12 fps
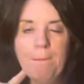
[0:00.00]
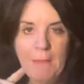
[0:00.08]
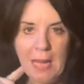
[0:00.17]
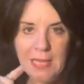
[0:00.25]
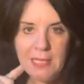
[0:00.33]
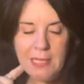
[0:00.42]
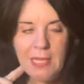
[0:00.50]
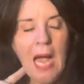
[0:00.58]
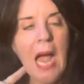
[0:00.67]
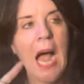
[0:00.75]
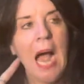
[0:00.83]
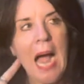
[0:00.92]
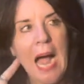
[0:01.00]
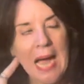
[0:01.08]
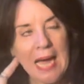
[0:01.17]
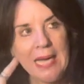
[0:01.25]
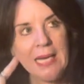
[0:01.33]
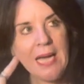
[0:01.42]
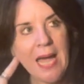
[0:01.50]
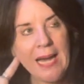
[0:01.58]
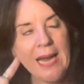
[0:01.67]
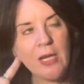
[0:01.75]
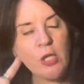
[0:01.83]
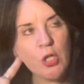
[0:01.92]
But I got it
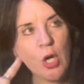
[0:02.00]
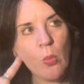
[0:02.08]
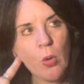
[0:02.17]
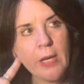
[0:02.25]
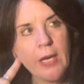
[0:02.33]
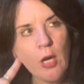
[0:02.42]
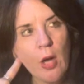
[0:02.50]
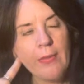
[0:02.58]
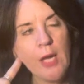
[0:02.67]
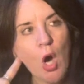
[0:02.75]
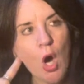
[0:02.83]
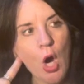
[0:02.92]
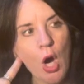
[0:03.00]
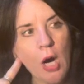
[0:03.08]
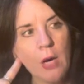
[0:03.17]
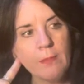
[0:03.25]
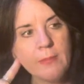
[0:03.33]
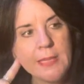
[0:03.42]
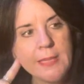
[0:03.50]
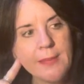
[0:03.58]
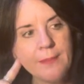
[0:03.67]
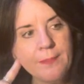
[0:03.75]
out to start working on the arms.